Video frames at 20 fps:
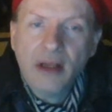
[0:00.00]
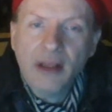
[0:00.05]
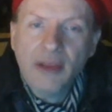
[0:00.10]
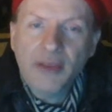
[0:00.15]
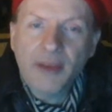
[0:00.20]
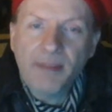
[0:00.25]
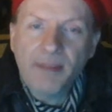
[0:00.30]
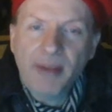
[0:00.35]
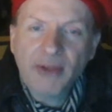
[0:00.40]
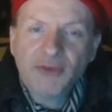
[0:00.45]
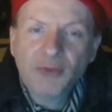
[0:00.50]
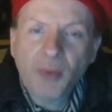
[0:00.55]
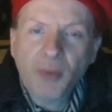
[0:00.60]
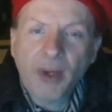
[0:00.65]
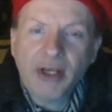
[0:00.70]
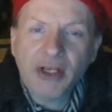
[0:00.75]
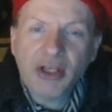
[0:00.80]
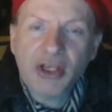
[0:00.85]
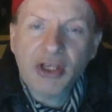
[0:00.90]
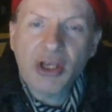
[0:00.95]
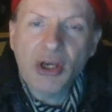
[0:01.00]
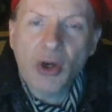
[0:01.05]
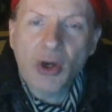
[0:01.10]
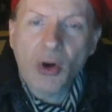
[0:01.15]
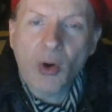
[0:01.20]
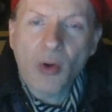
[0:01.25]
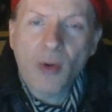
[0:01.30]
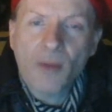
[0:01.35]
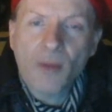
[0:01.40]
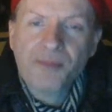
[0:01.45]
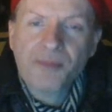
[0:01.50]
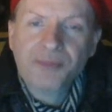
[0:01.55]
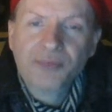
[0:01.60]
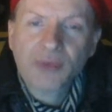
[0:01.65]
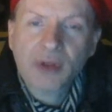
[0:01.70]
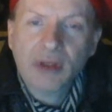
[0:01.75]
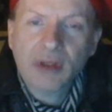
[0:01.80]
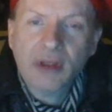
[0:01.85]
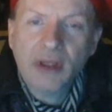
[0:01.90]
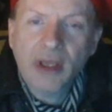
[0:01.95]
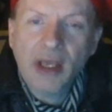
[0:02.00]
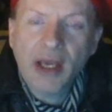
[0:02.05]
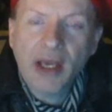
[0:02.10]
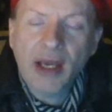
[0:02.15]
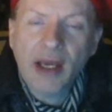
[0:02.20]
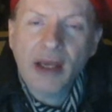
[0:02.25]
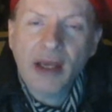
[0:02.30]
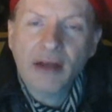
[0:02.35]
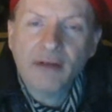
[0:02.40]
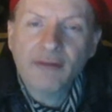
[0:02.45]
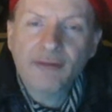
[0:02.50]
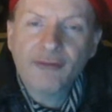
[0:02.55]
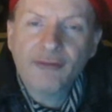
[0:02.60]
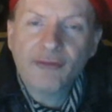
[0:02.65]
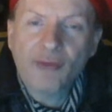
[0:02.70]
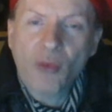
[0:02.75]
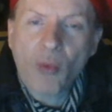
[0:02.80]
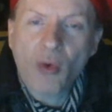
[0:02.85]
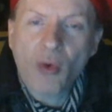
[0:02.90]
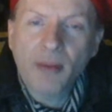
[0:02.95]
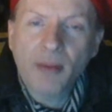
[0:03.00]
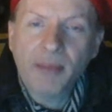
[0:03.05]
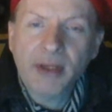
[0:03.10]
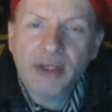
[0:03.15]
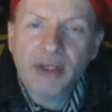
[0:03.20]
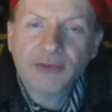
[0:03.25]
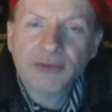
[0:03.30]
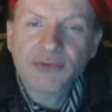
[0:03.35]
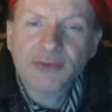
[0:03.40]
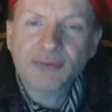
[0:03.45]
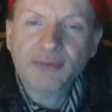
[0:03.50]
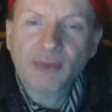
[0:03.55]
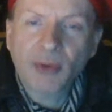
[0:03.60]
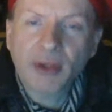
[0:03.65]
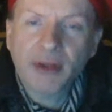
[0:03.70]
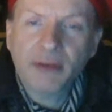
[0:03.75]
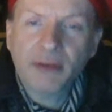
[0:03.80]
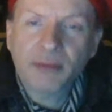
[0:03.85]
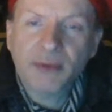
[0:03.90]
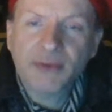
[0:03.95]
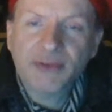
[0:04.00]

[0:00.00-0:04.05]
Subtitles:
The Best Way to Kill at 4 minutes 43